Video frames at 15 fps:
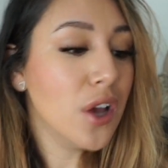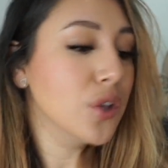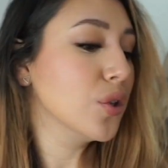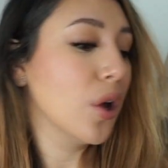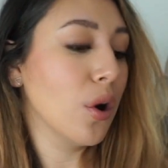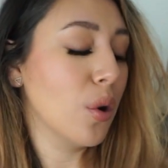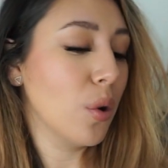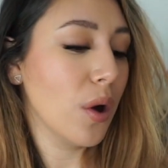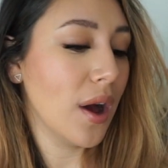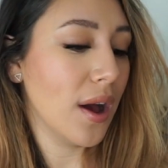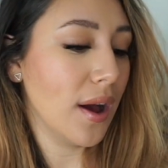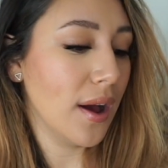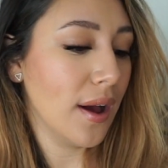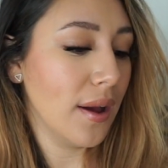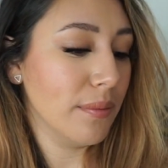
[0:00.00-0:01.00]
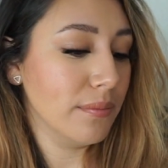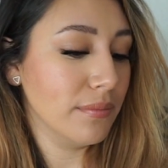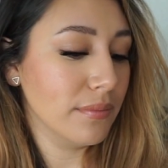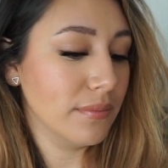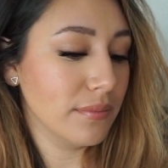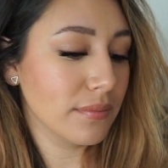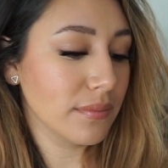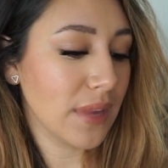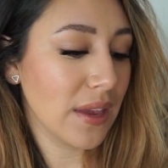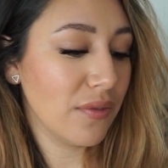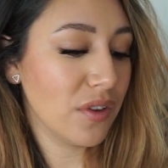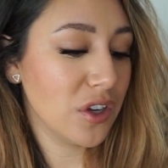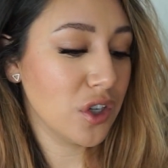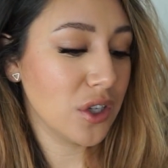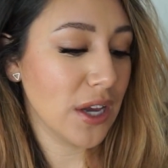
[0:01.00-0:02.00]
So if
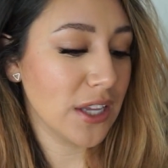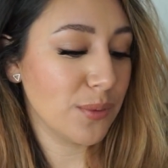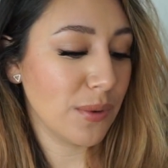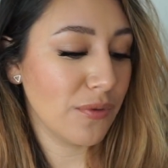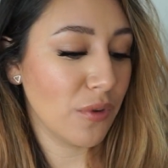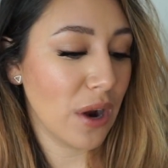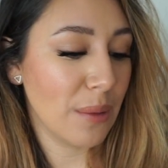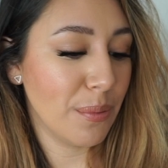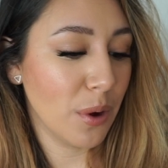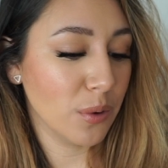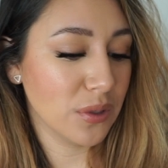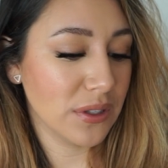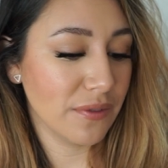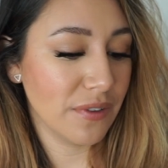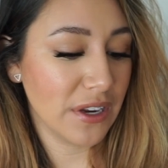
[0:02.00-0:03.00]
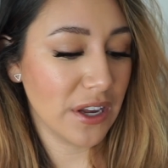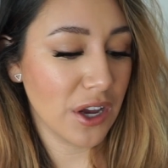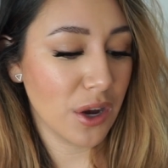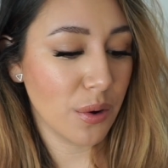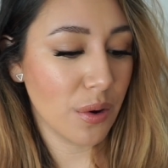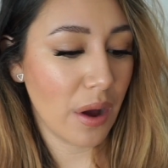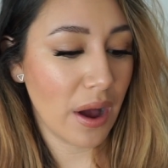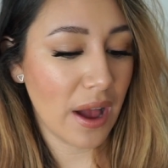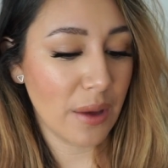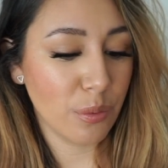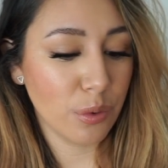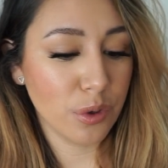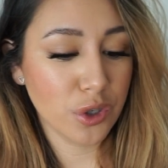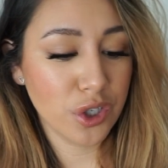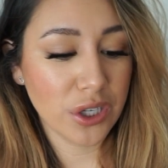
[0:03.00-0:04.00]
he sheds before I post the video, I
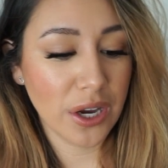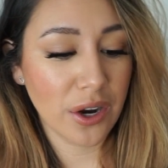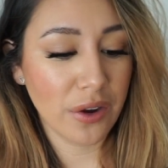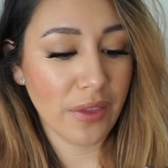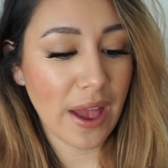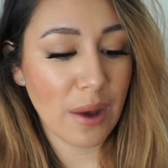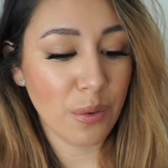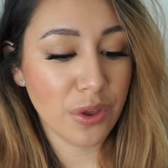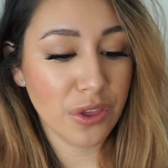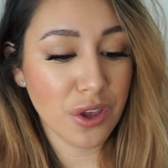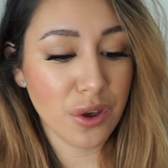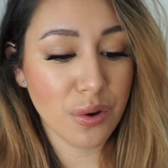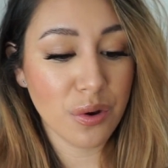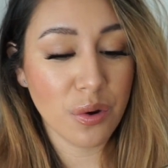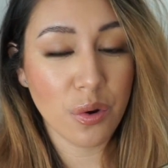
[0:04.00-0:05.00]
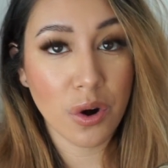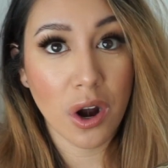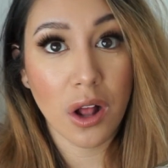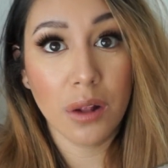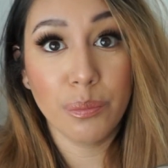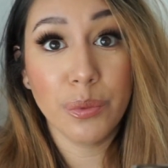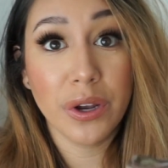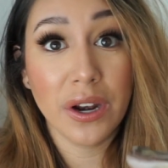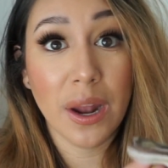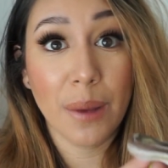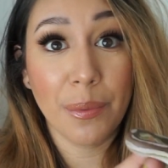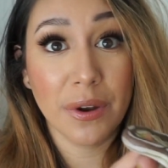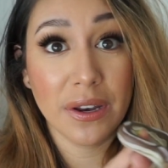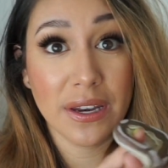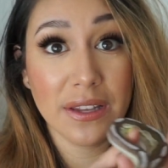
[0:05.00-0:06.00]
will share that with you, or I'll put it up
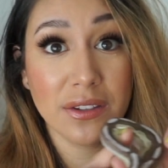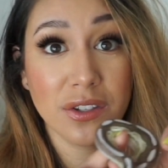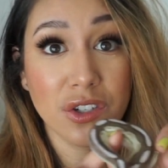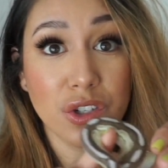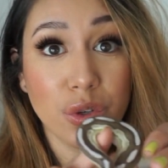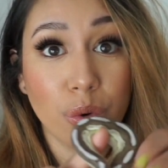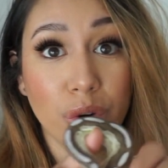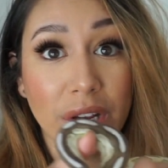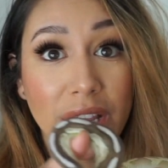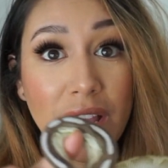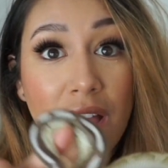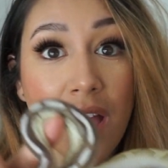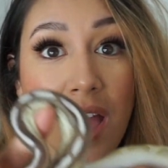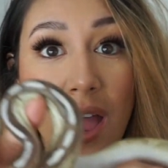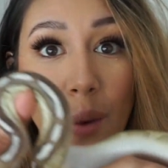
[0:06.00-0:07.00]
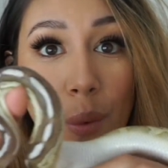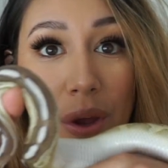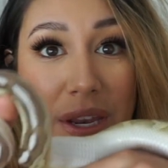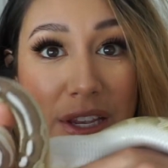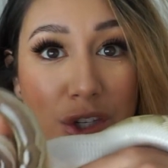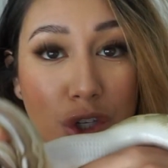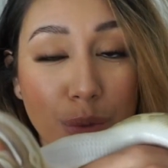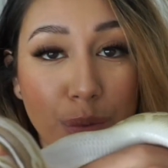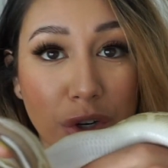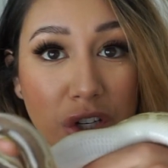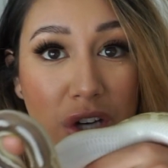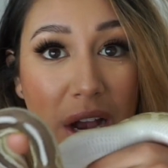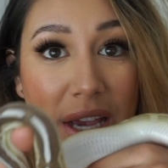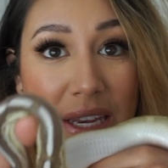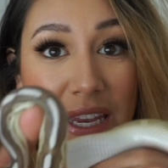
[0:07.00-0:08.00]
on an Insta story when he's super
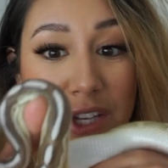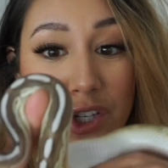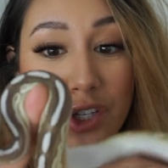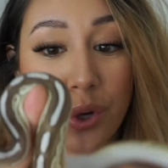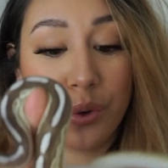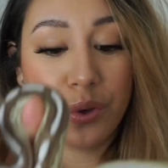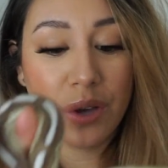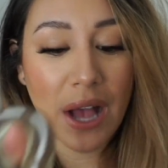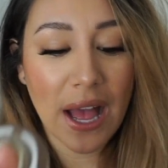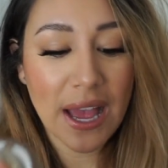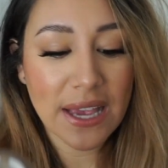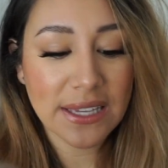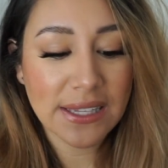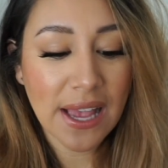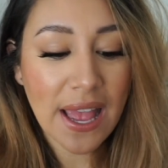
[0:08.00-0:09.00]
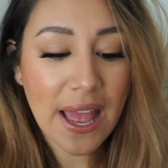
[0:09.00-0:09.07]
shiny and show you guys.